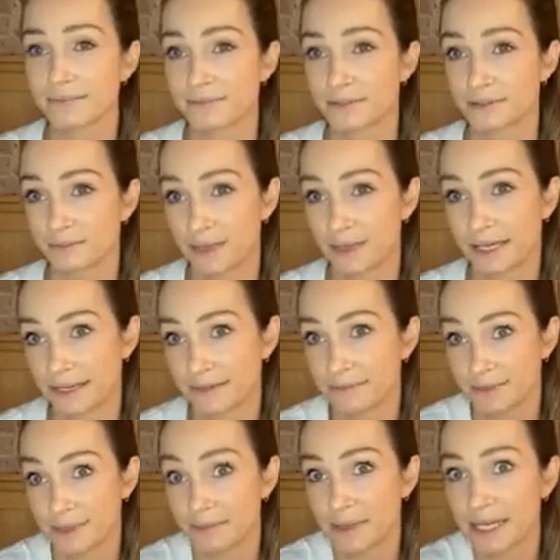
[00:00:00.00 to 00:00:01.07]

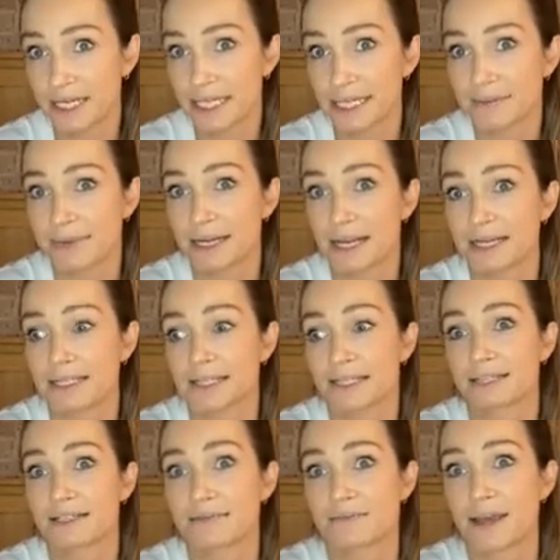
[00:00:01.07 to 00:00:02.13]
To be intimidating
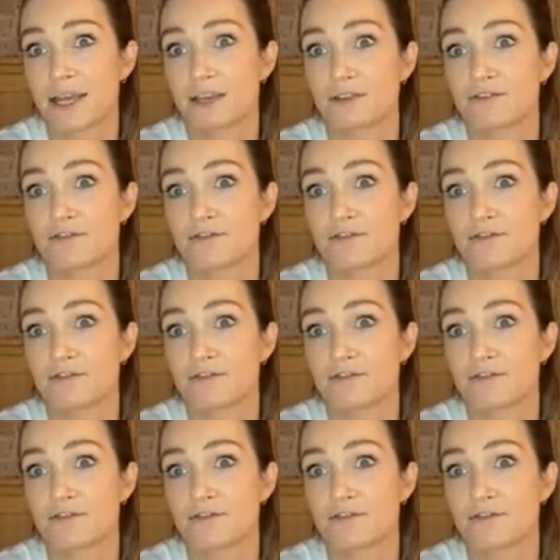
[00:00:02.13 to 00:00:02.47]
and to make you